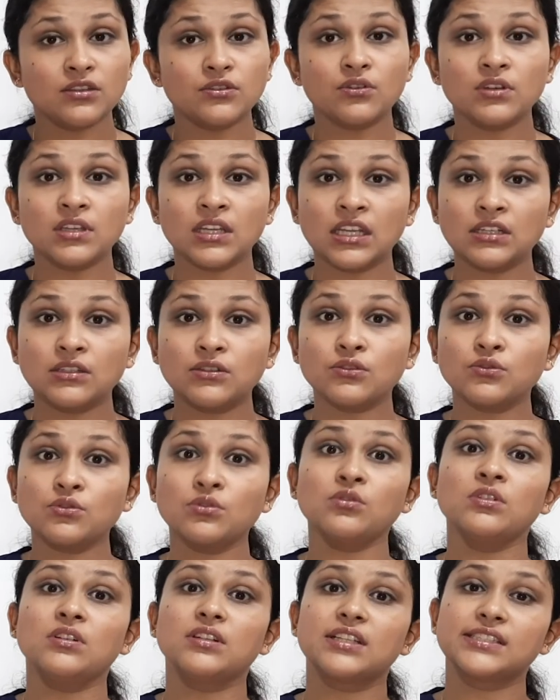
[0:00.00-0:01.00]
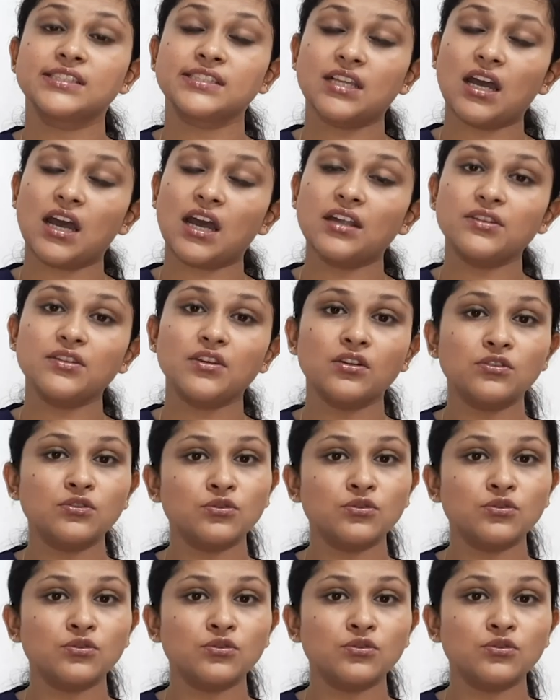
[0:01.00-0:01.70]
you need to discard your